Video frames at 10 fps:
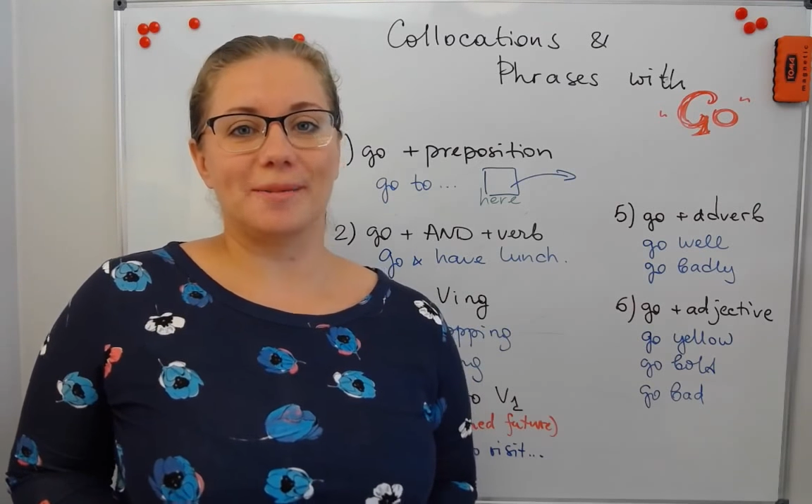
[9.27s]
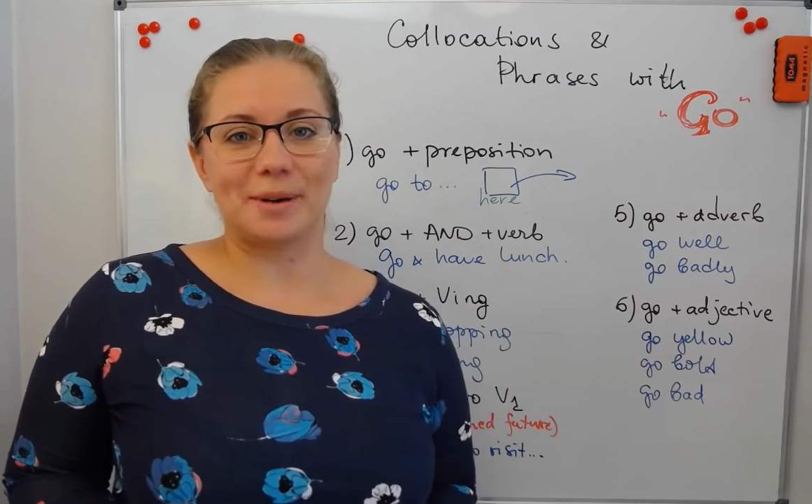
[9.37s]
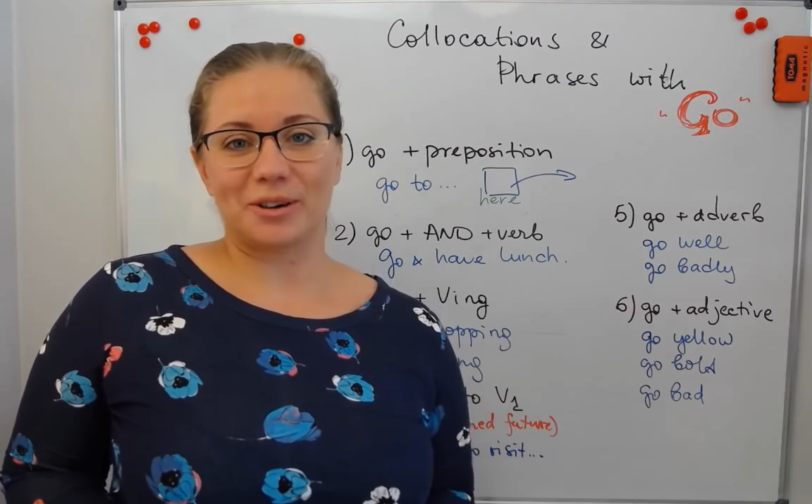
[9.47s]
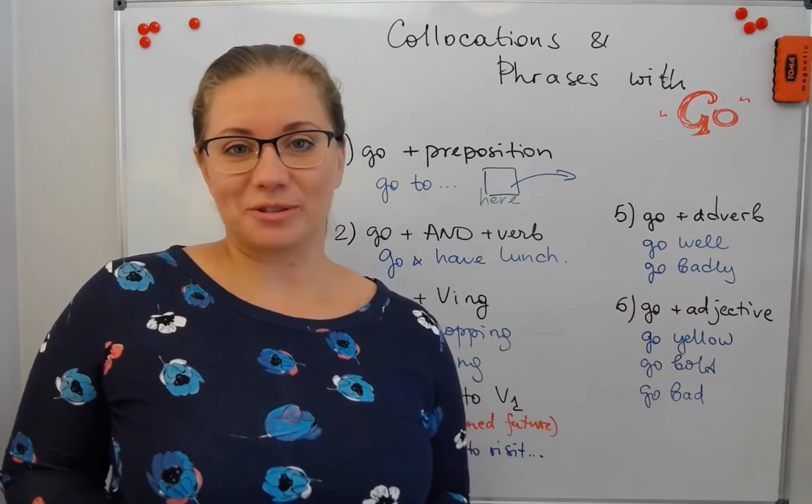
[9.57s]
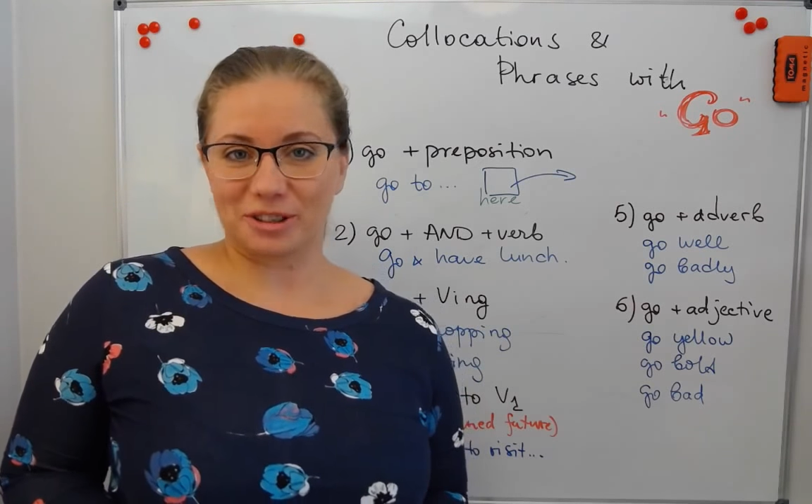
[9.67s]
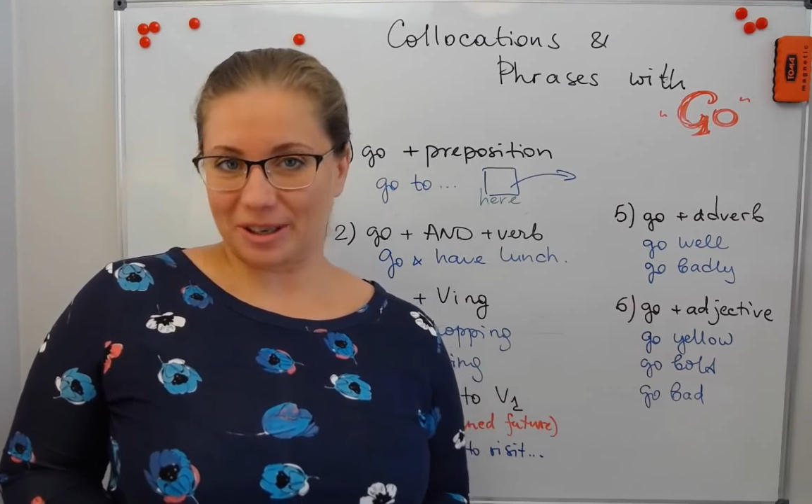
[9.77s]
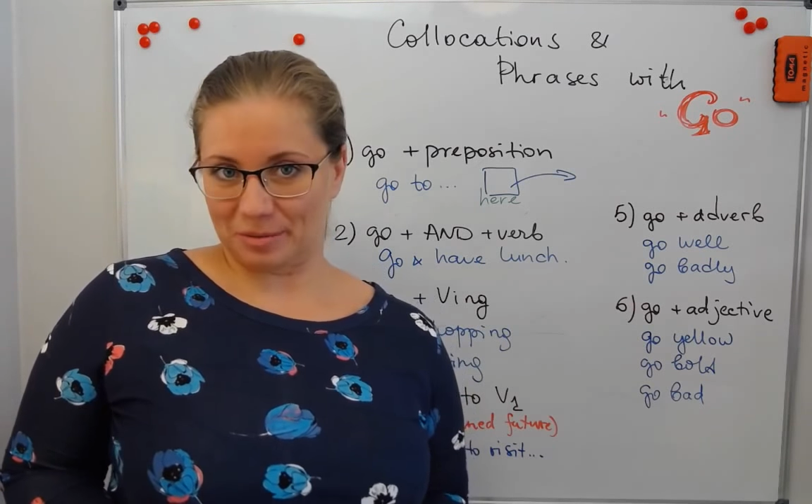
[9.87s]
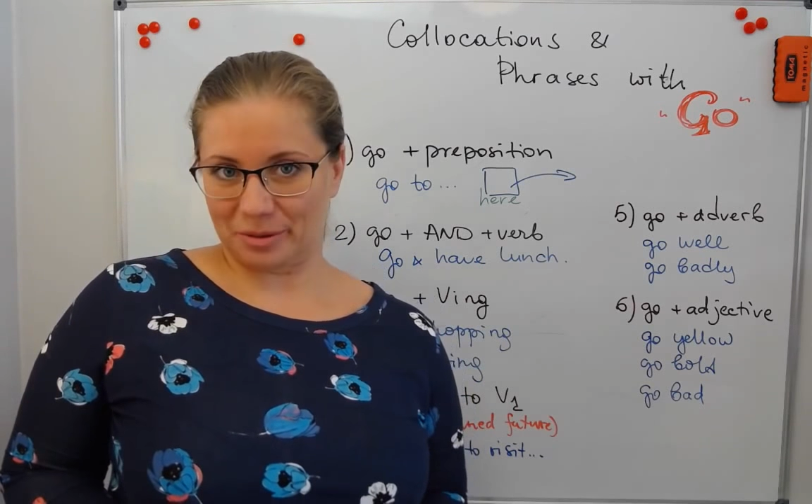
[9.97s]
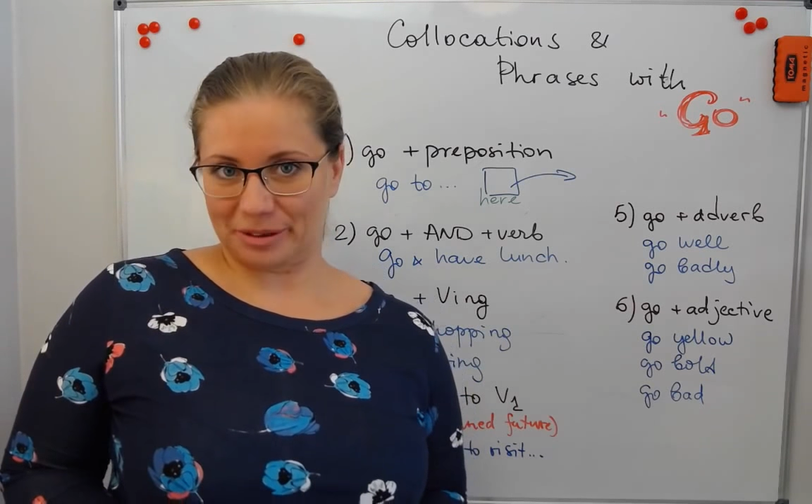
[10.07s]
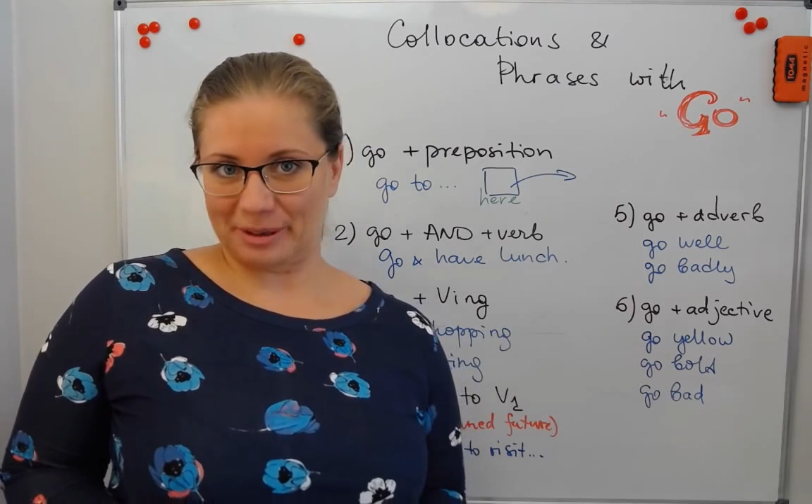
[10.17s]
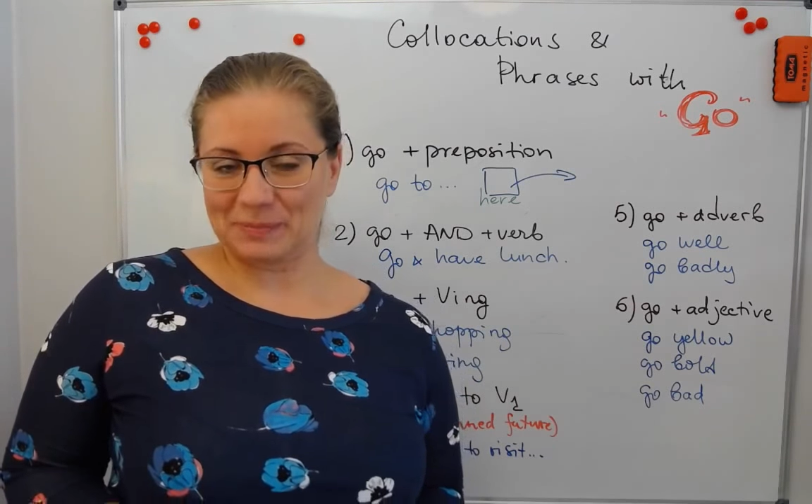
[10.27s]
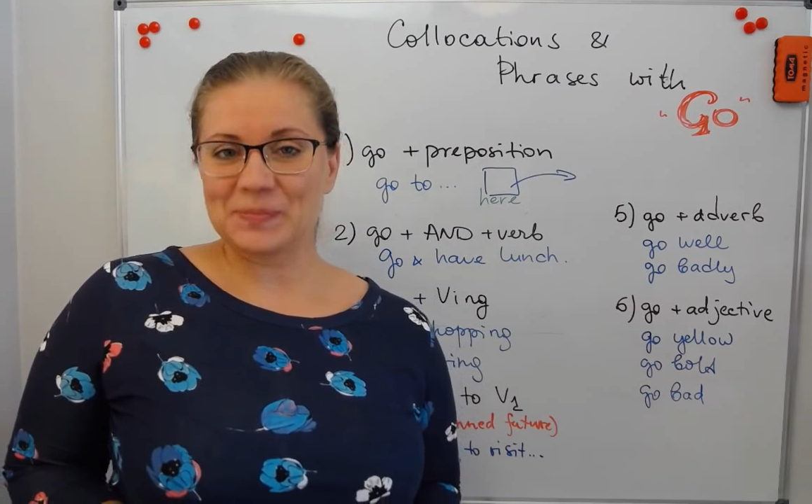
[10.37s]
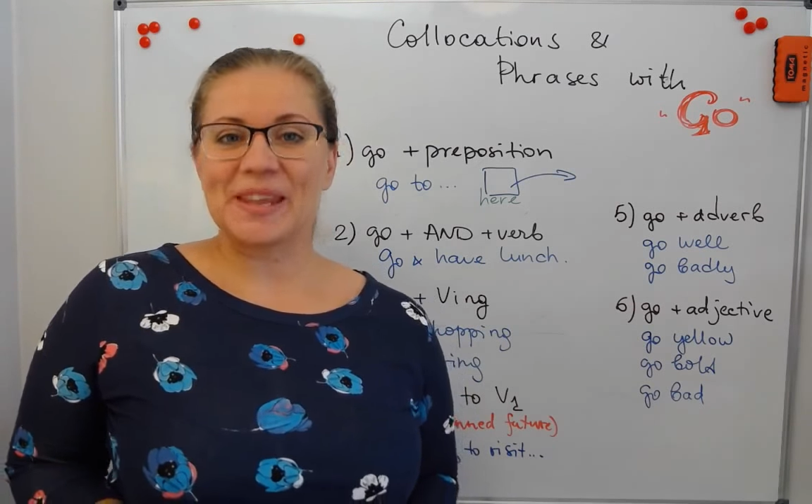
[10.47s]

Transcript: about vocabulary.